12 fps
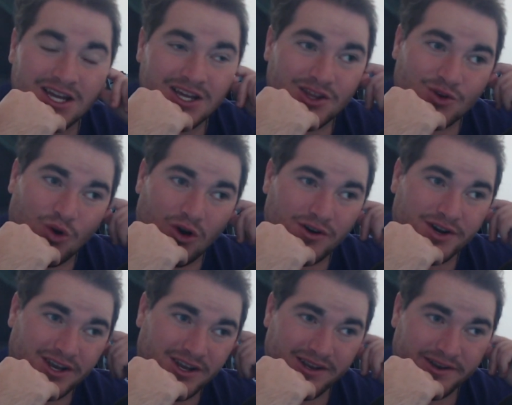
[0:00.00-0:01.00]

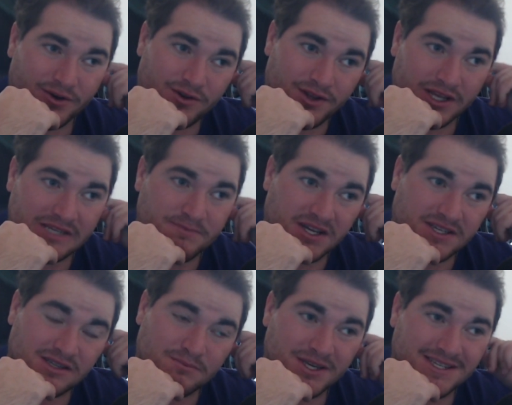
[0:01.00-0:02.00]
quality or the specs
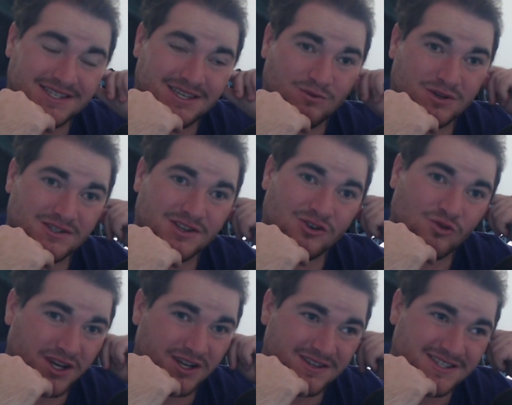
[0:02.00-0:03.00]
on the PC wasn't the
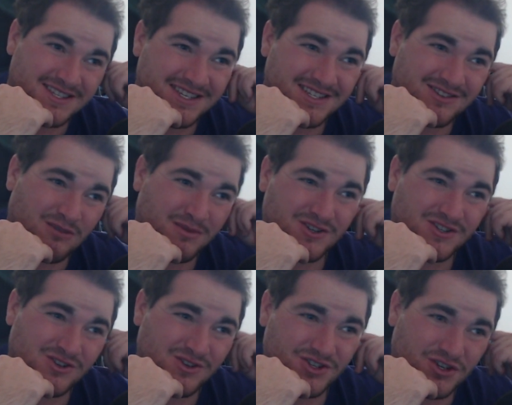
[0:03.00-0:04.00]
greatest. Sorry, my ear's a
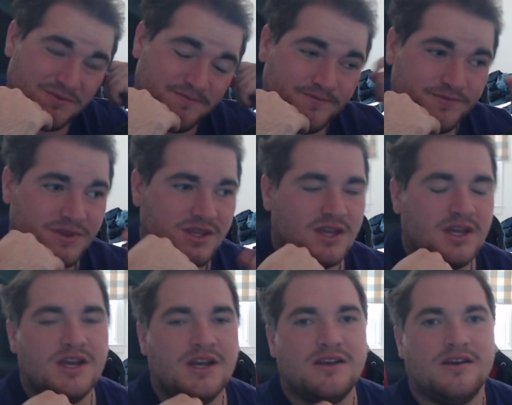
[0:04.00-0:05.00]
little itchy.
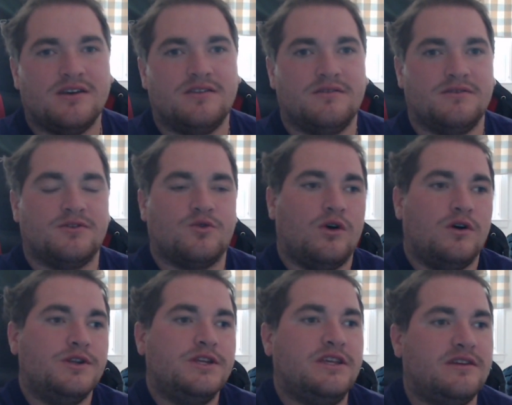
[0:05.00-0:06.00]
The
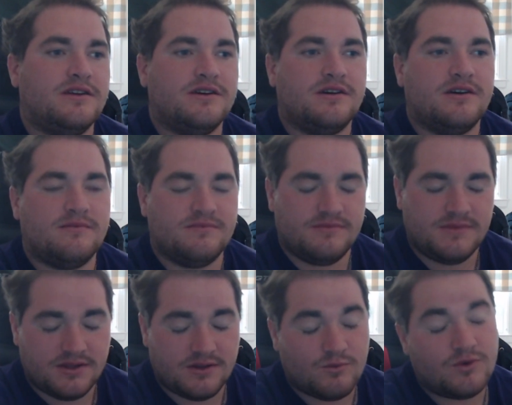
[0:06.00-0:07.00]
quality,
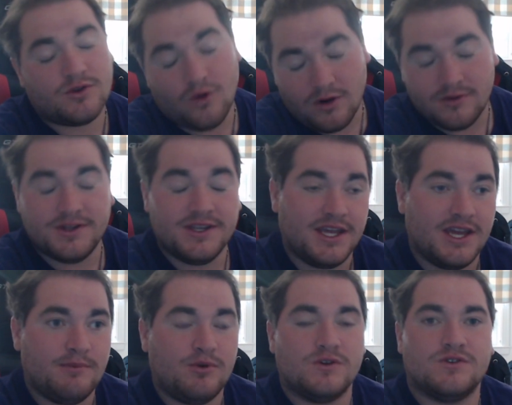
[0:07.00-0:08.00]
the quality, yeah,
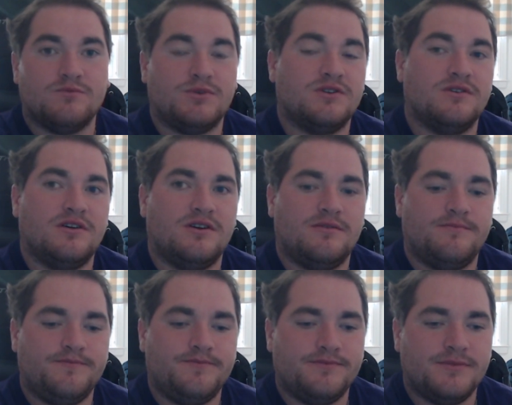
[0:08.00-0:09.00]
but also,
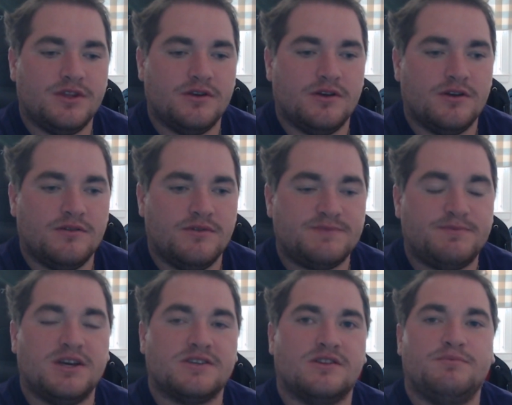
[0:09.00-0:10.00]
the
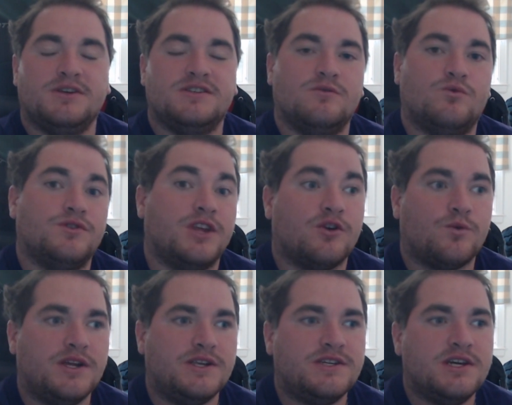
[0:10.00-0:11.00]
specs on the PC weren't that
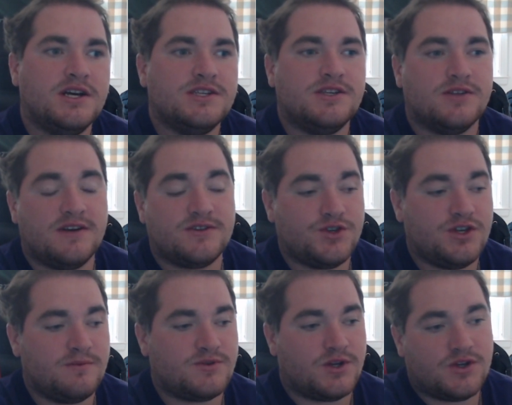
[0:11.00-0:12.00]
great to live
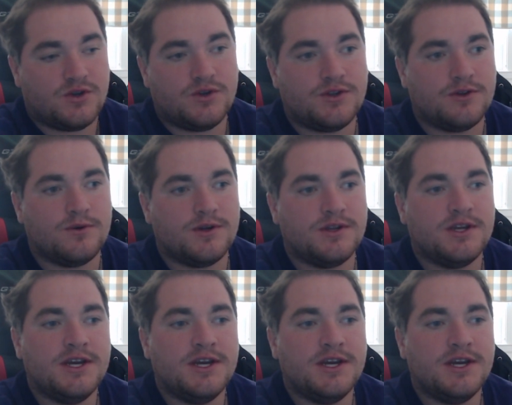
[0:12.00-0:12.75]
stream, so I couldn't do it.